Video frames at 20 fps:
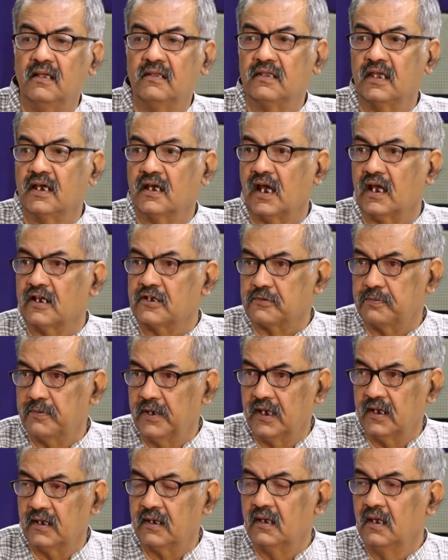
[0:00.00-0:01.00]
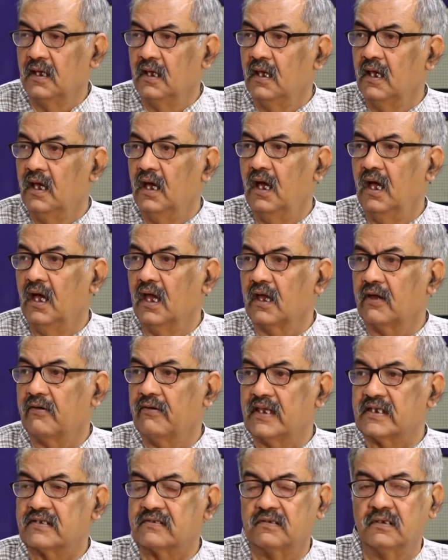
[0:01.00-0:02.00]
the Kashmir
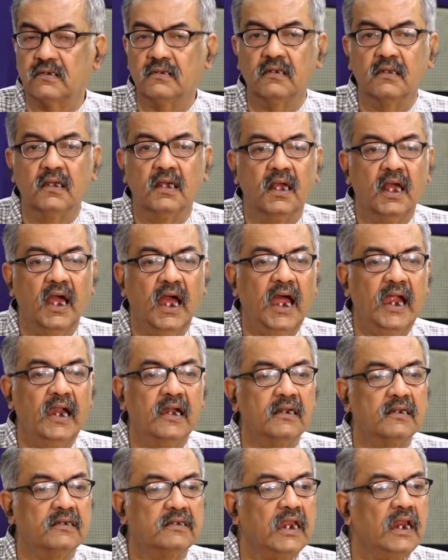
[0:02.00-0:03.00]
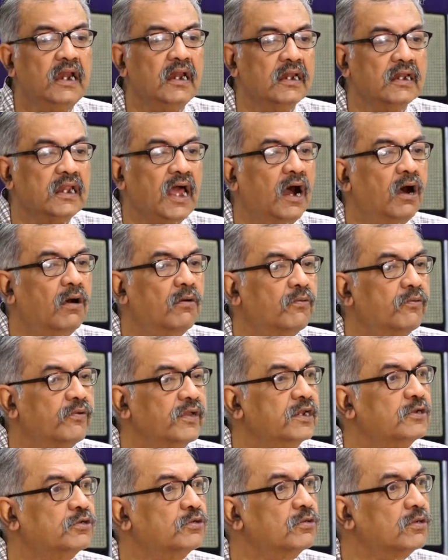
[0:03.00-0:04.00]
question. And till now,
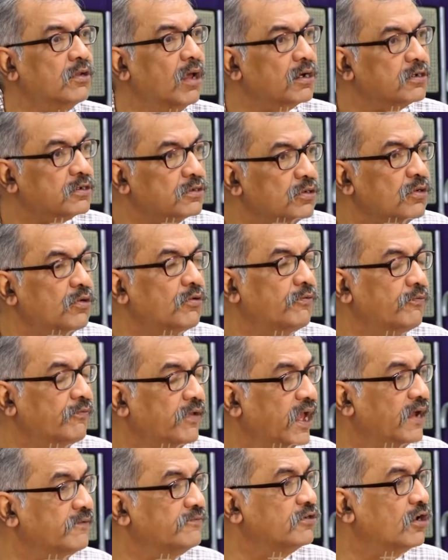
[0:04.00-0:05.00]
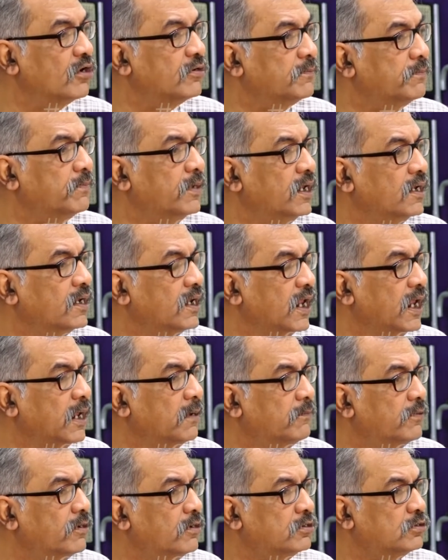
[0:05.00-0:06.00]
we do not know, we have not been
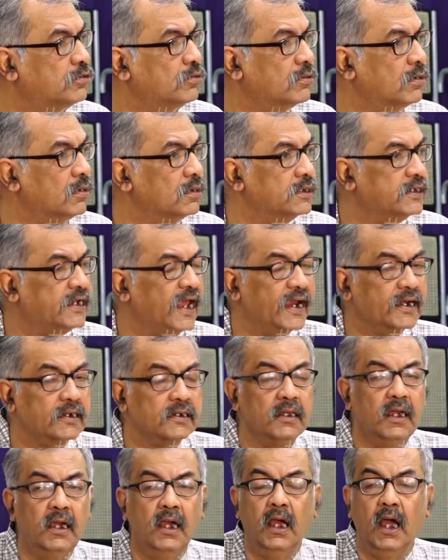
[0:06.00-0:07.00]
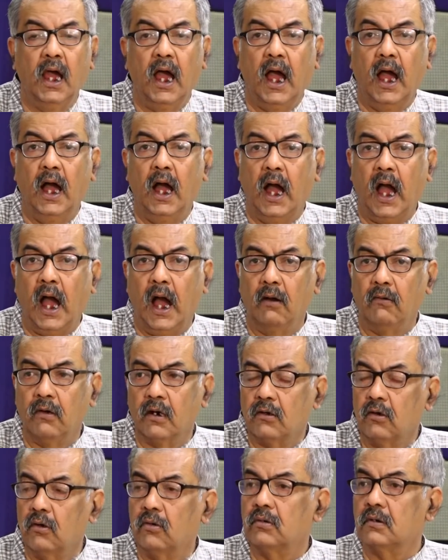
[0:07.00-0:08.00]
able to contact
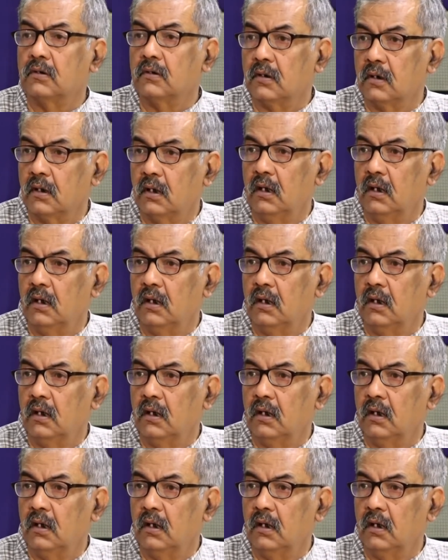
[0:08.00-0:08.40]
our own